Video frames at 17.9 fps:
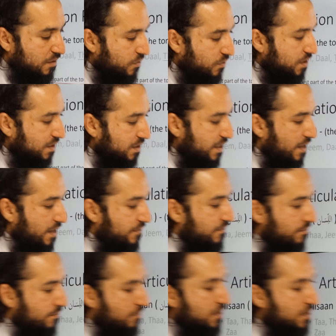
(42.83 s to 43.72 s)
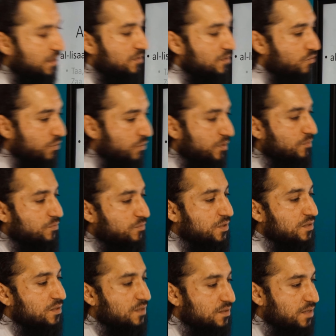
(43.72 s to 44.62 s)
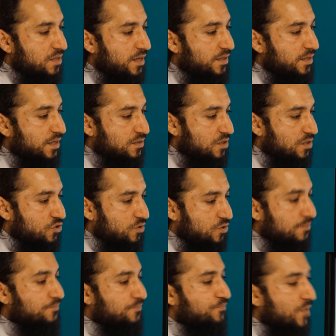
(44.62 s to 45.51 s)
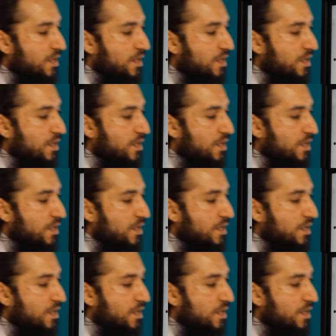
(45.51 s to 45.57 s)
which is Qaaf. We'll discuss that in next session.